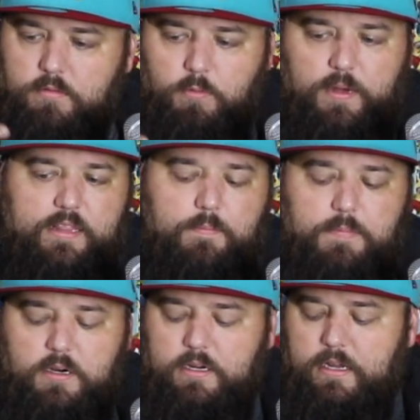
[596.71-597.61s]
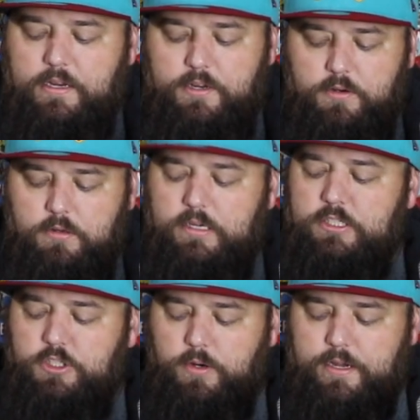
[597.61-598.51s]
Read the book. You'll
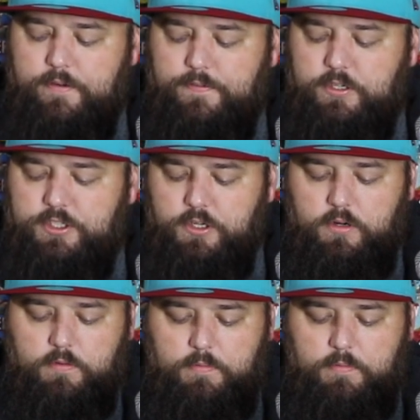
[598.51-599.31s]
enjoy it for sure.